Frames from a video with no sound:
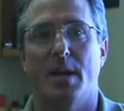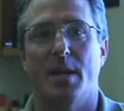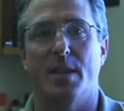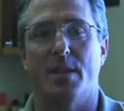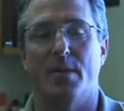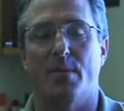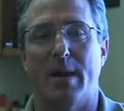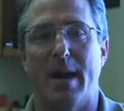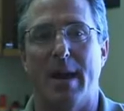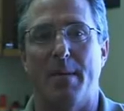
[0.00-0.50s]

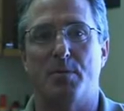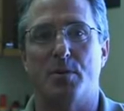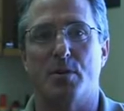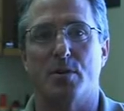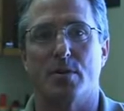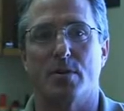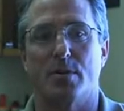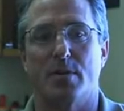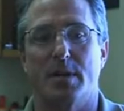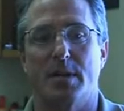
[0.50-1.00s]
The
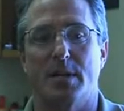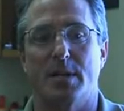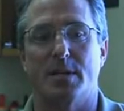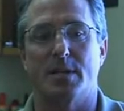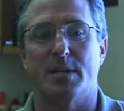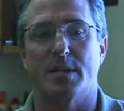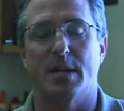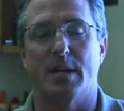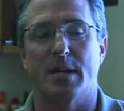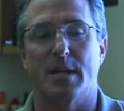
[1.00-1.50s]
rapture
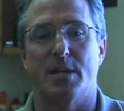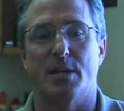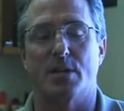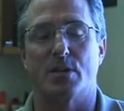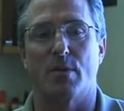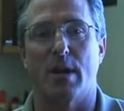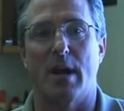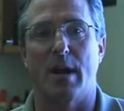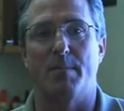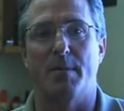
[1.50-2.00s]
is
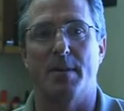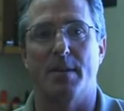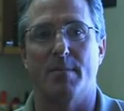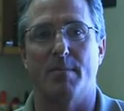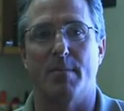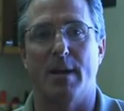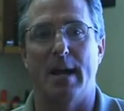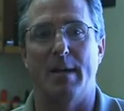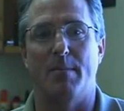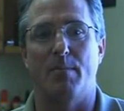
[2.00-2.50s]
described in the
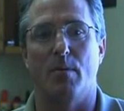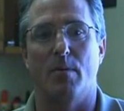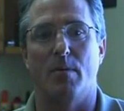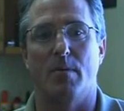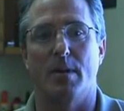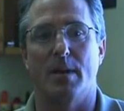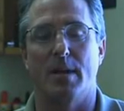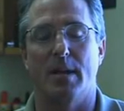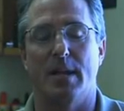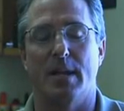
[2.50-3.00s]
Bible
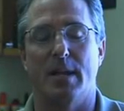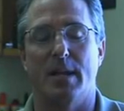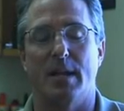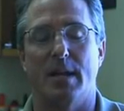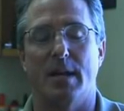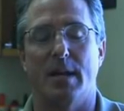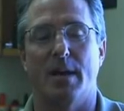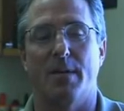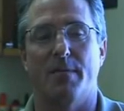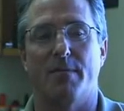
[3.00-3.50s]
in
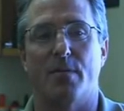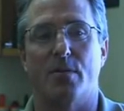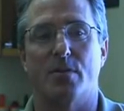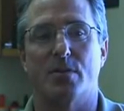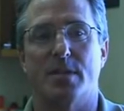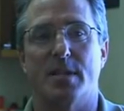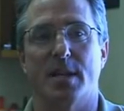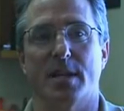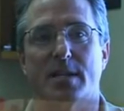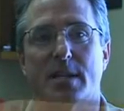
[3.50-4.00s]
1
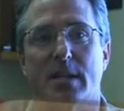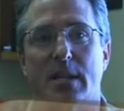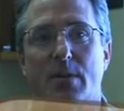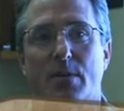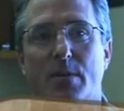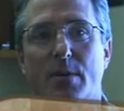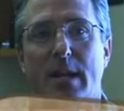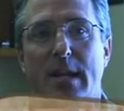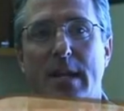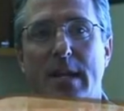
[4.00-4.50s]

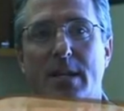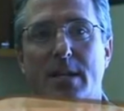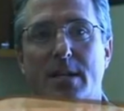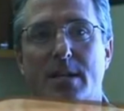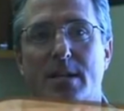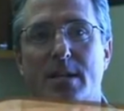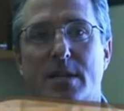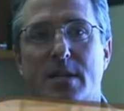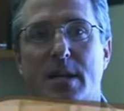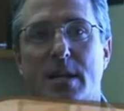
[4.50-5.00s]

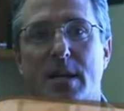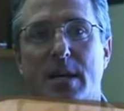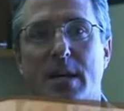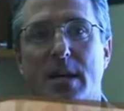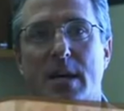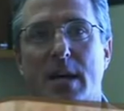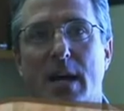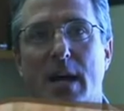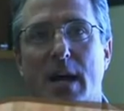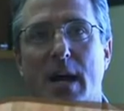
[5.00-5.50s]
Thessalonians
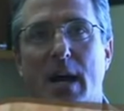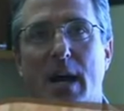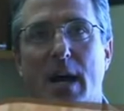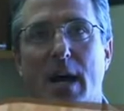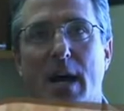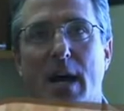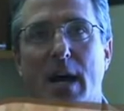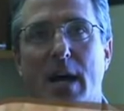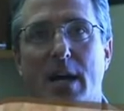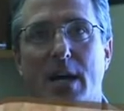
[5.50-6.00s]

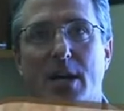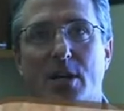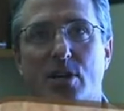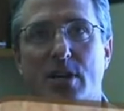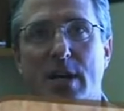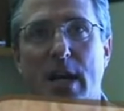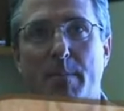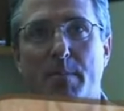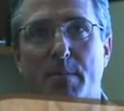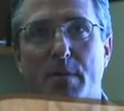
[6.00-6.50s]

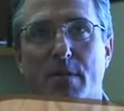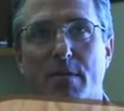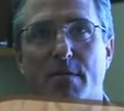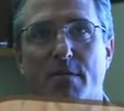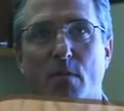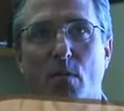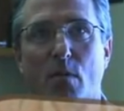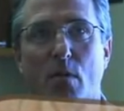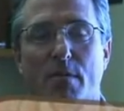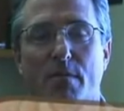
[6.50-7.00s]
chapter
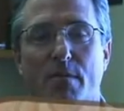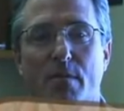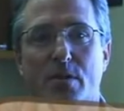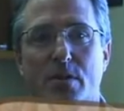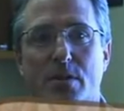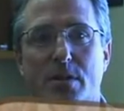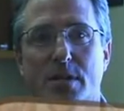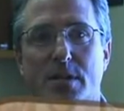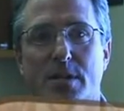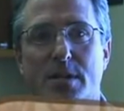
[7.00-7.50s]
4,
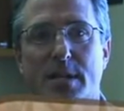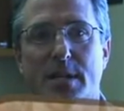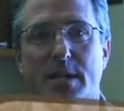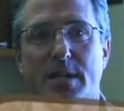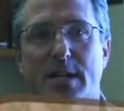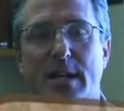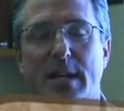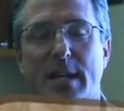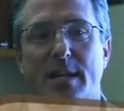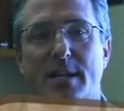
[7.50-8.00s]
verses
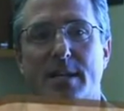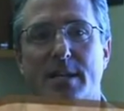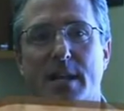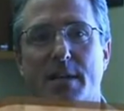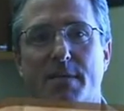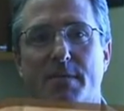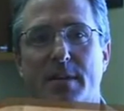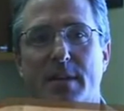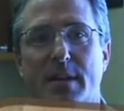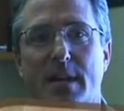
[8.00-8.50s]
16 and
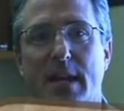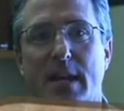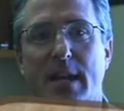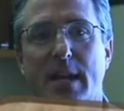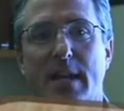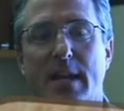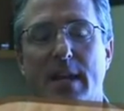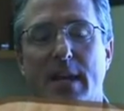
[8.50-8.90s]
17,